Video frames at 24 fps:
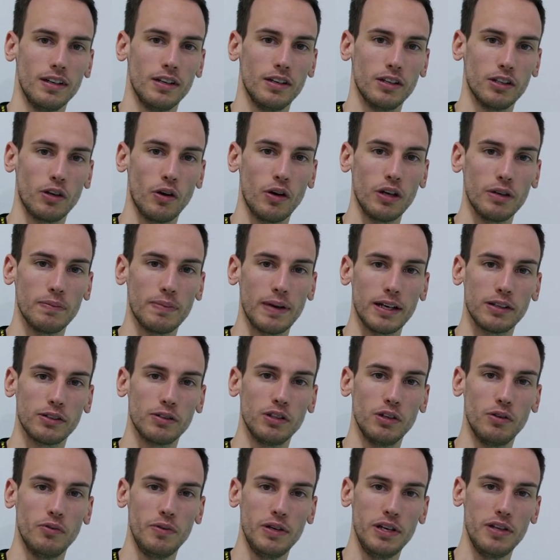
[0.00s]
And going back
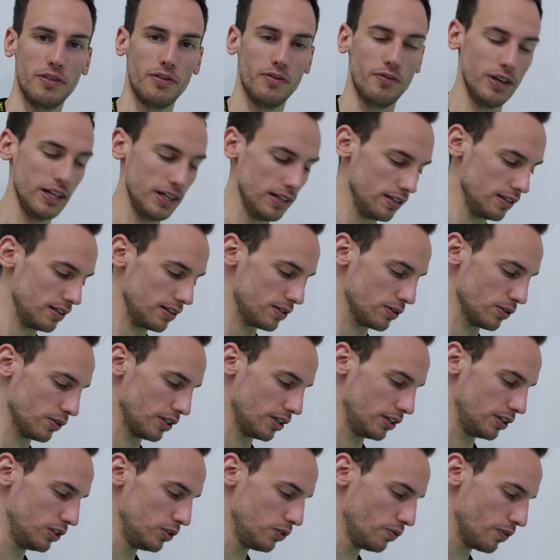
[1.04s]
to the V3, so
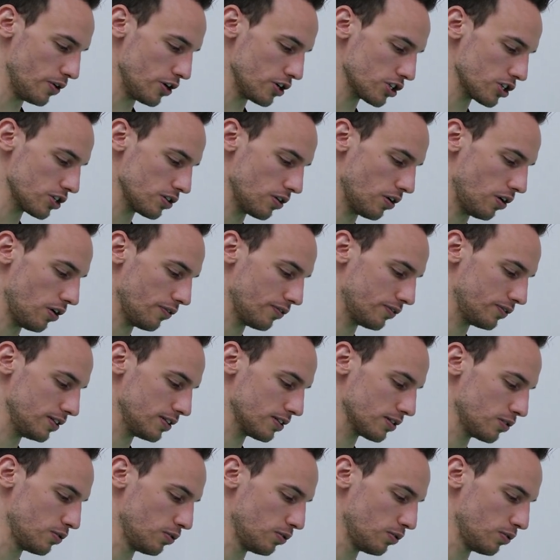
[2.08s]
the new version of this